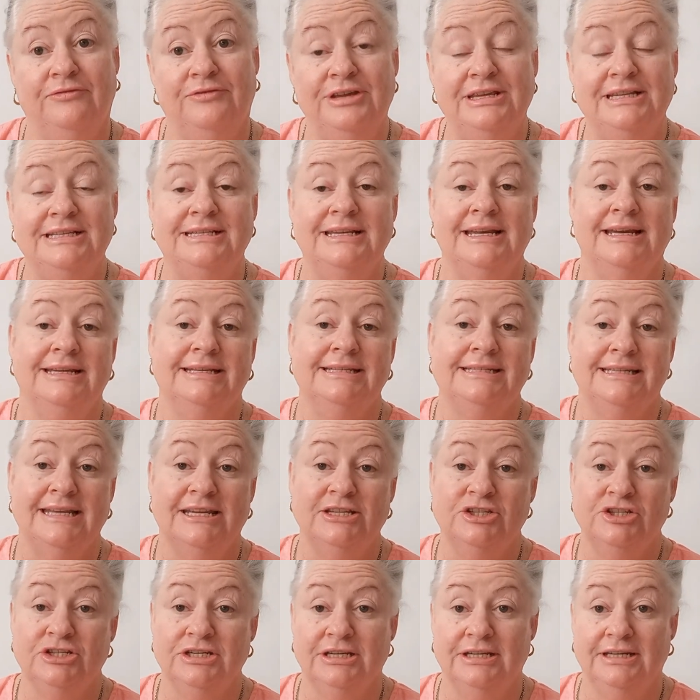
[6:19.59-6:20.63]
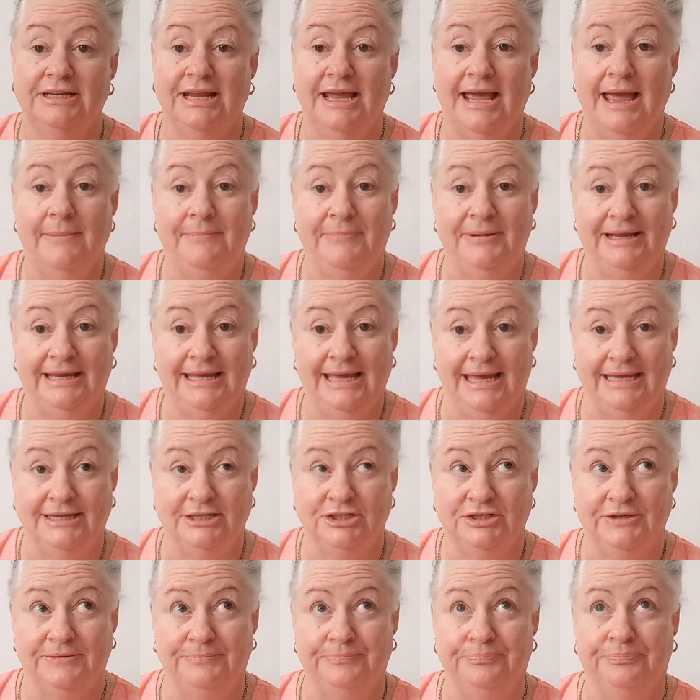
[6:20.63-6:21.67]
visa extension
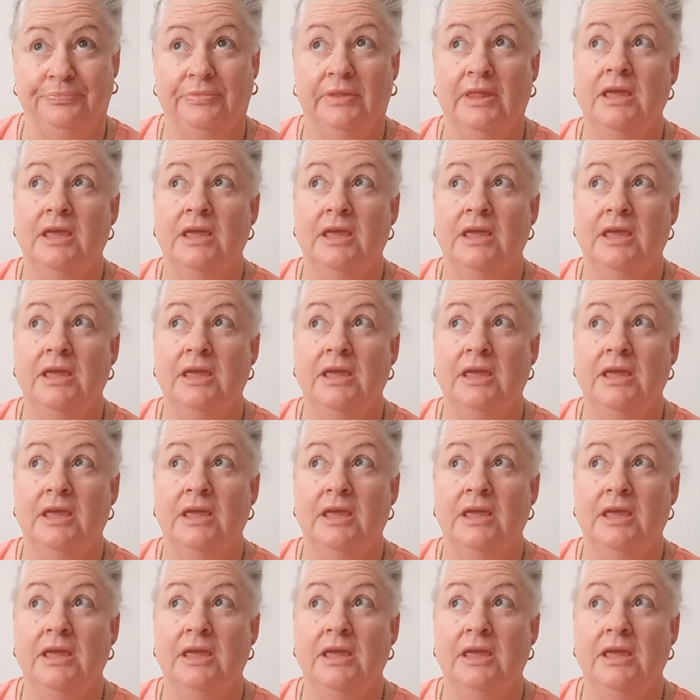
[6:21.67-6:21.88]
application.